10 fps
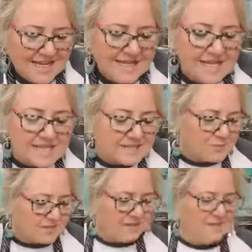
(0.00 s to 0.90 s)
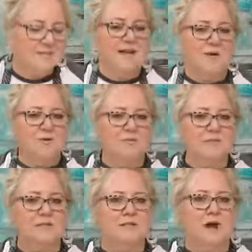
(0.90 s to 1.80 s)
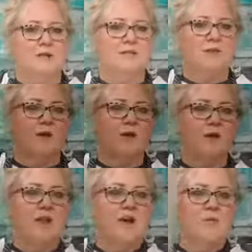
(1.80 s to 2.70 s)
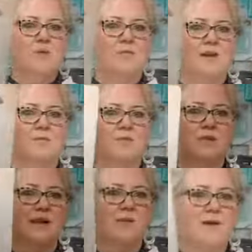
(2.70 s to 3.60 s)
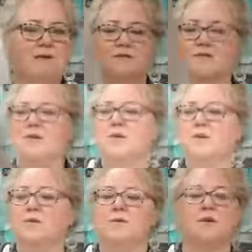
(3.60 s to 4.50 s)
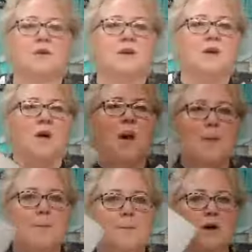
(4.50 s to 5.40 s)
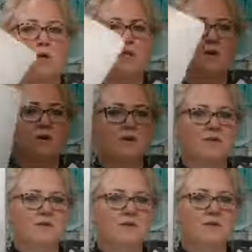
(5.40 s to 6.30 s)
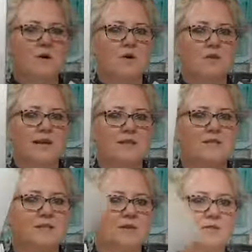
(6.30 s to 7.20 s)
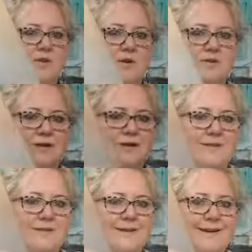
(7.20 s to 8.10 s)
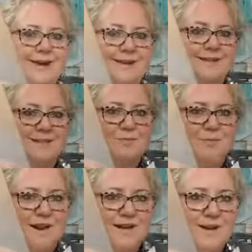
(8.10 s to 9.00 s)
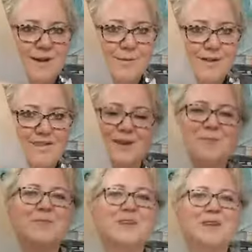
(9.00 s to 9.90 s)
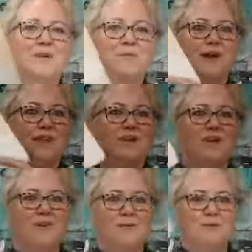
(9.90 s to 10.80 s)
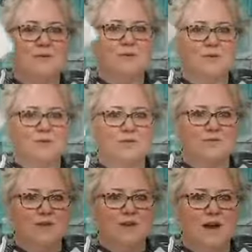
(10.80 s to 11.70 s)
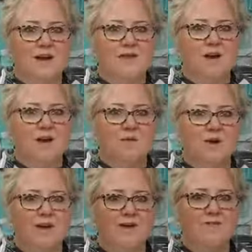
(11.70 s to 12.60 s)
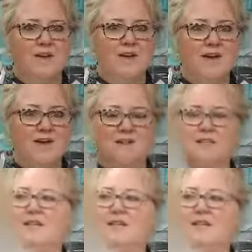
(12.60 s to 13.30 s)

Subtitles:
this one, because that one was solid. So I thought, I wonder if I can play around and use both gold and silver. So, and then I got a spray dot right there. But I thought that was cool to do kind of the ombre effect.